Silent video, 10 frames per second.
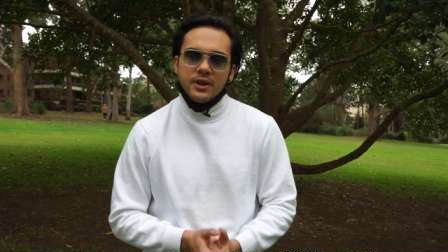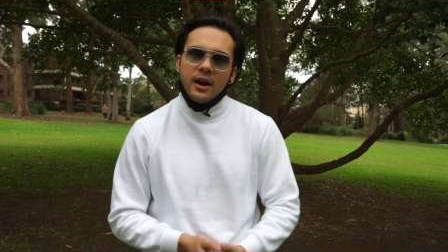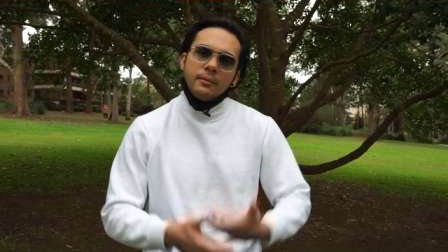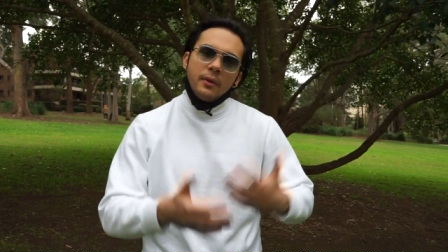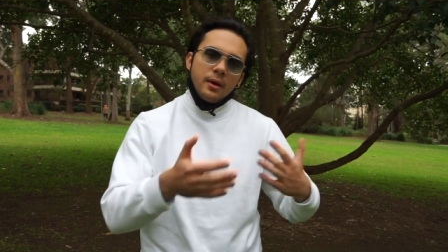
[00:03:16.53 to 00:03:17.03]
And
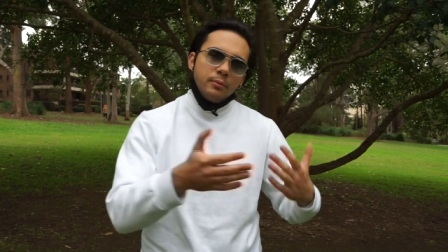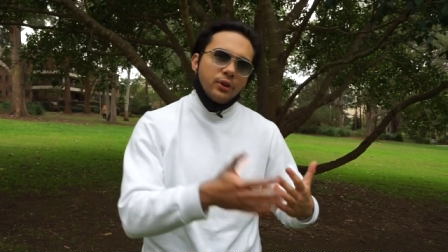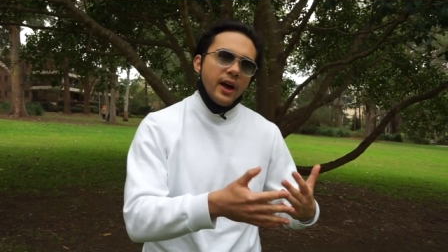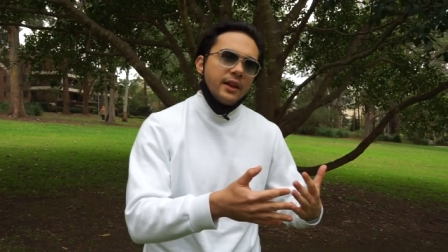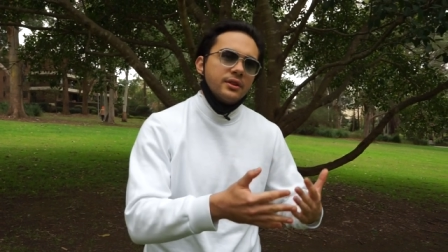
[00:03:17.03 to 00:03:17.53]
I
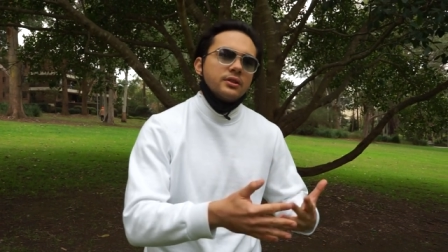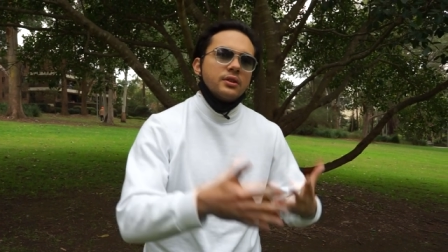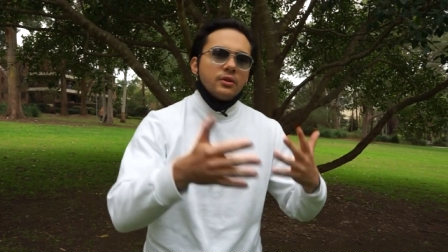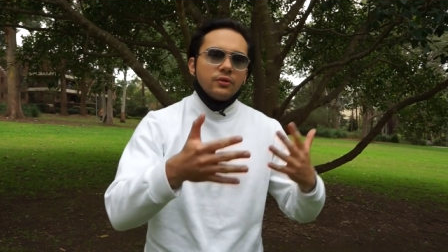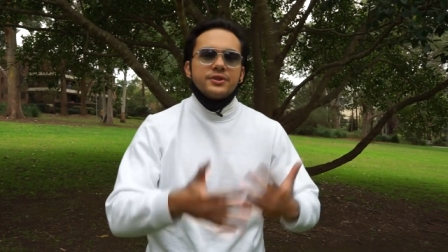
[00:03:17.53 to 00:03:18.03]
planned it
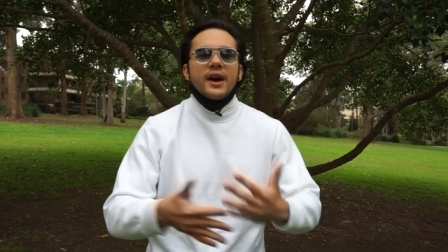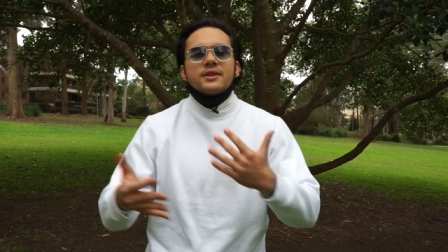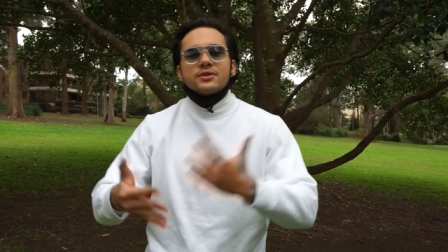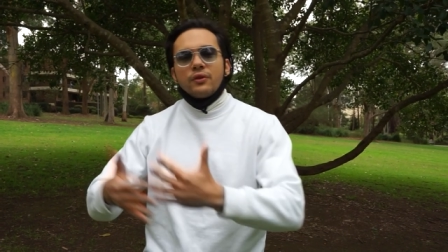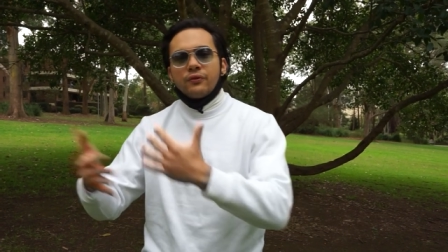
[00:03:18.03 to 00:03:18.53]
for
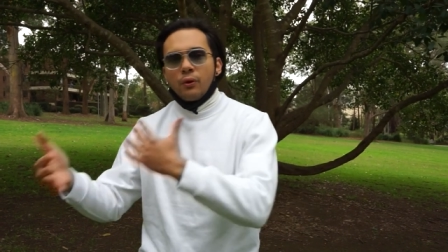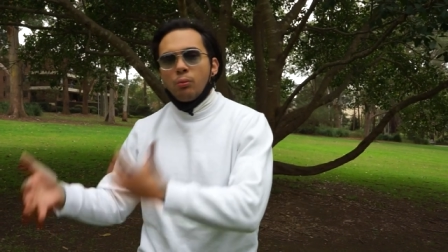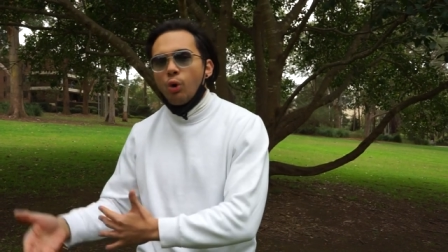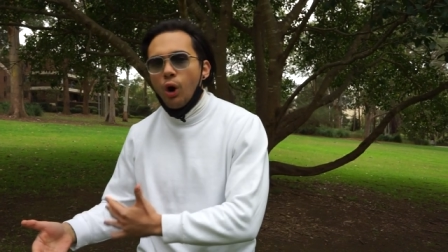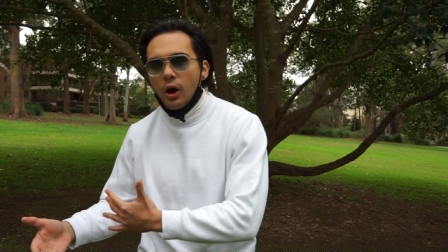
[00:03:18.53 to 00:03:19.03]
days off from
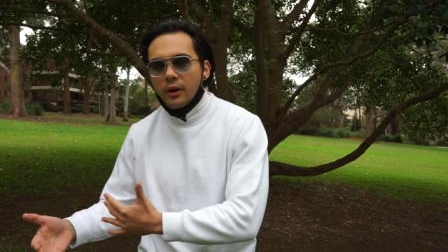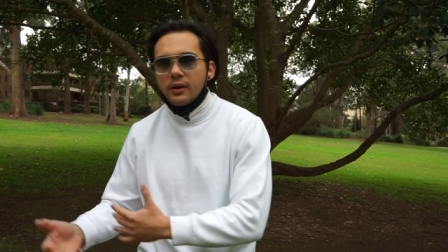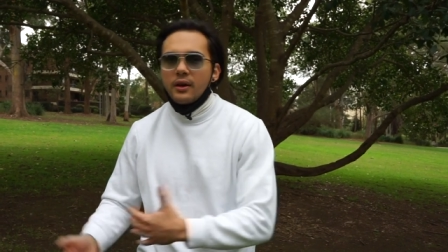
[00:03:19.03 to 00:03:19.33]
work.